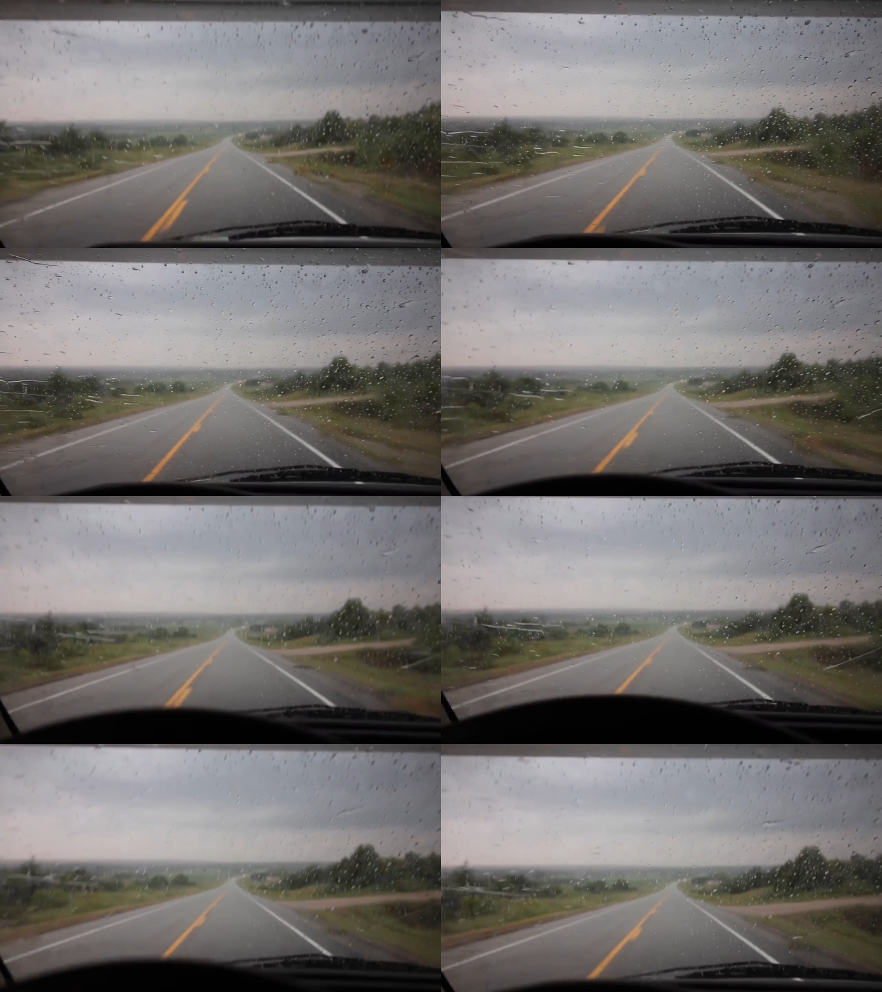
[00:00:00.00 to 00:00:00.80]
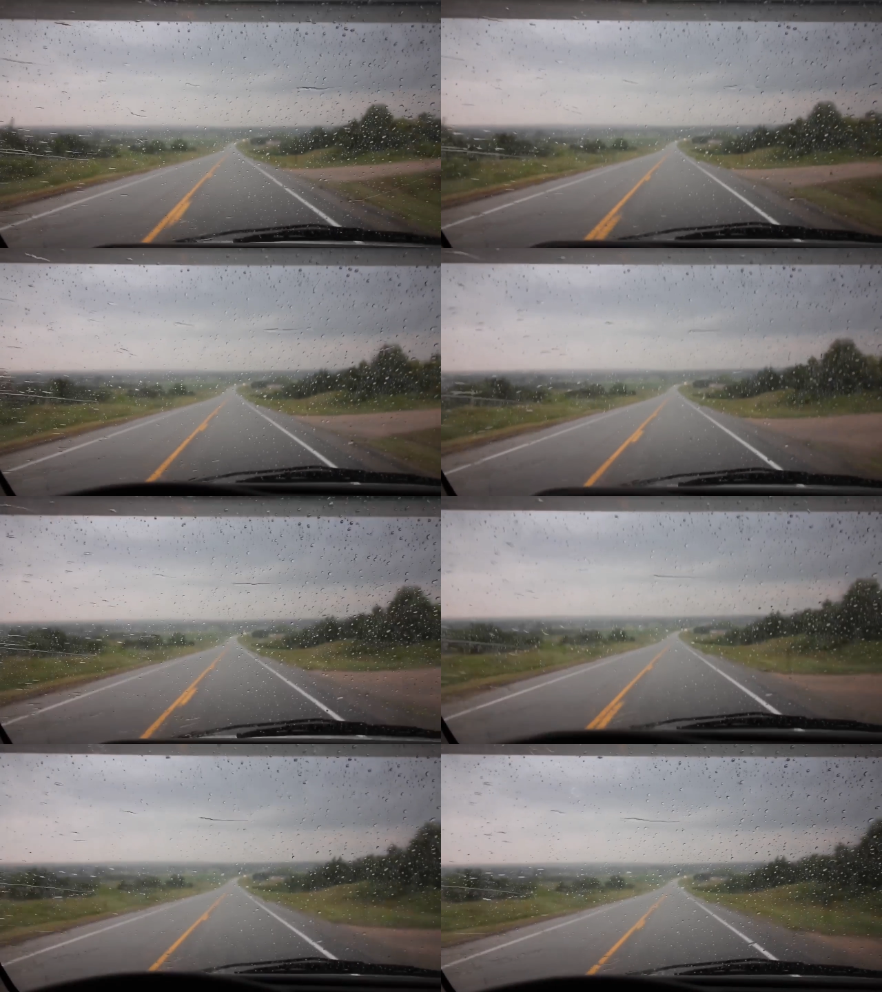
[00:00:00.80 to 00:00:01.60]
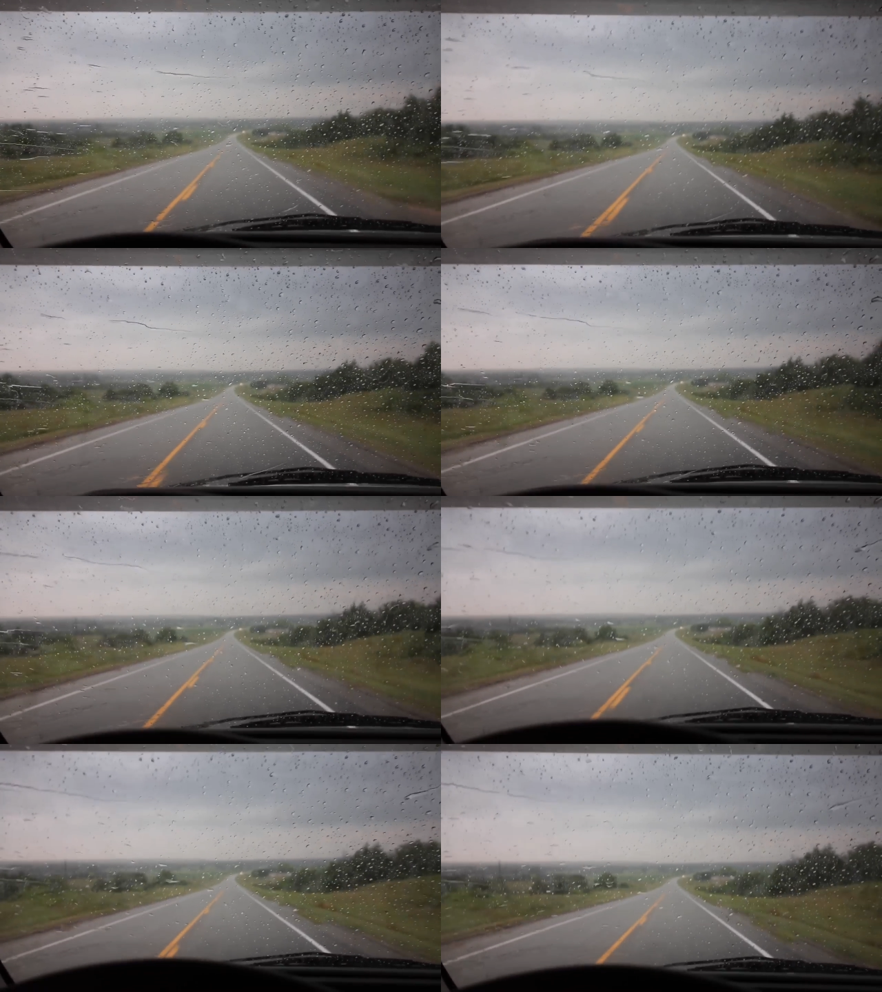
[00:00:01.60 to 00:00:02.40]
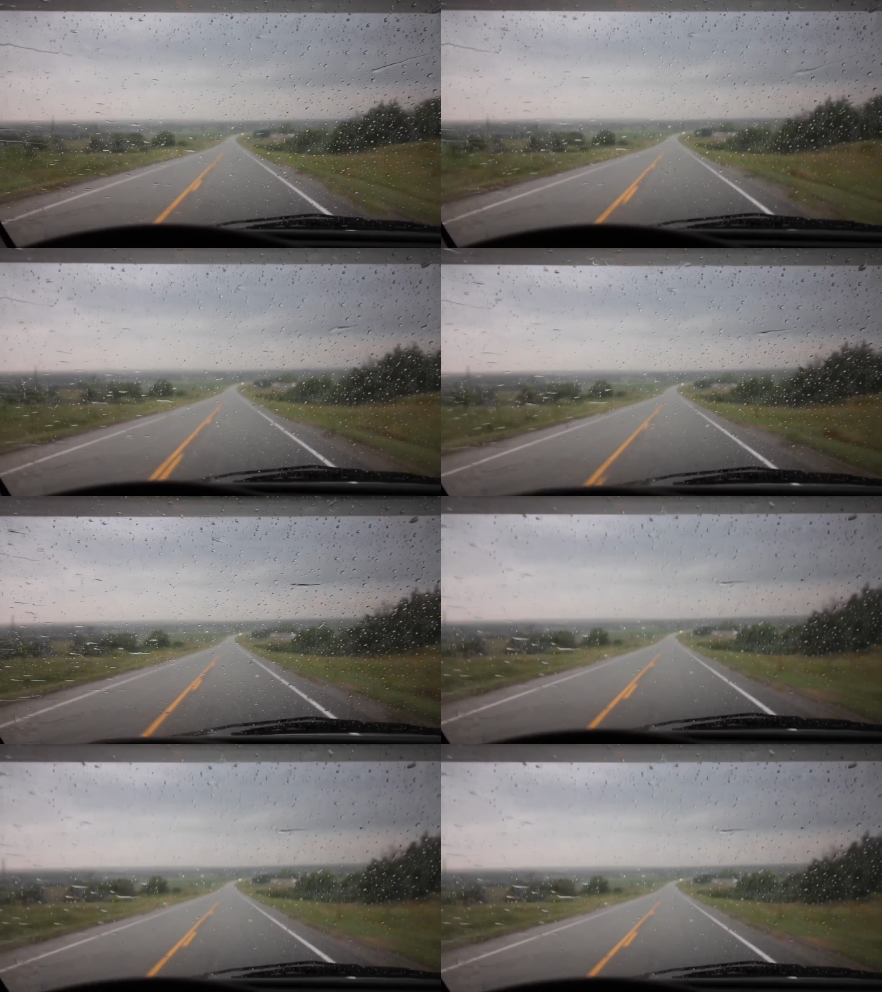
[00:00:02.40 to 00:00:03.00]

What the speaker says: No face is visible, so there are no lips to read.